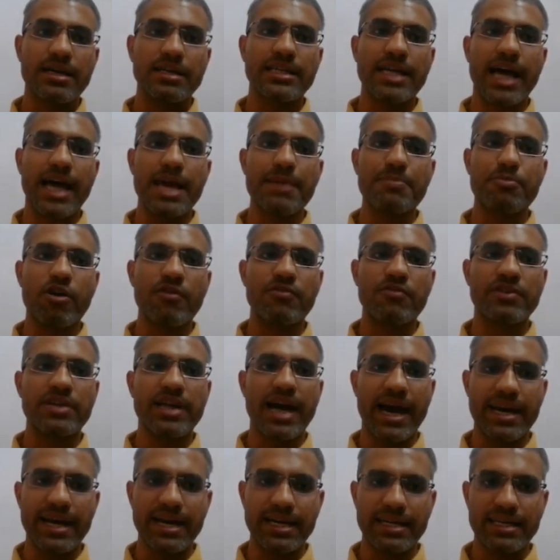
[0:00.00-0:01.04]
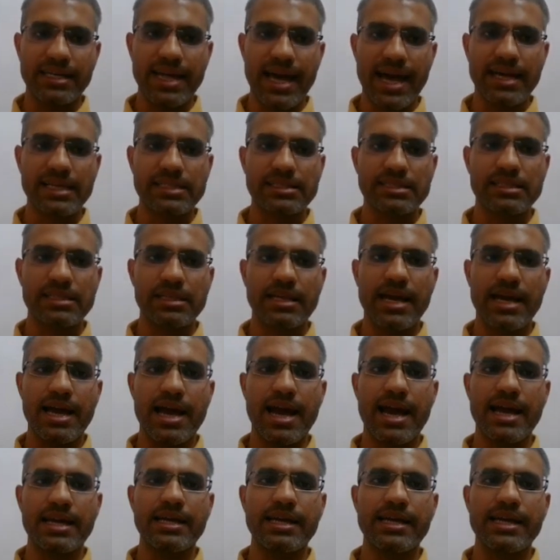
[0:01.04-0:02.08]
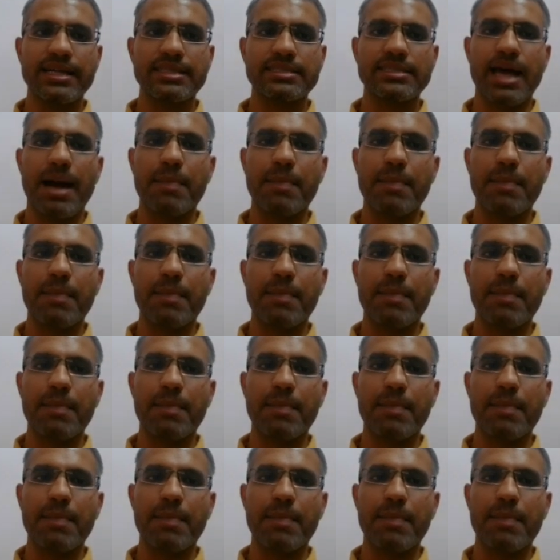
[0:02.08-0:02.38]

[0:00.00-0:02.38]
type of direct tax and it is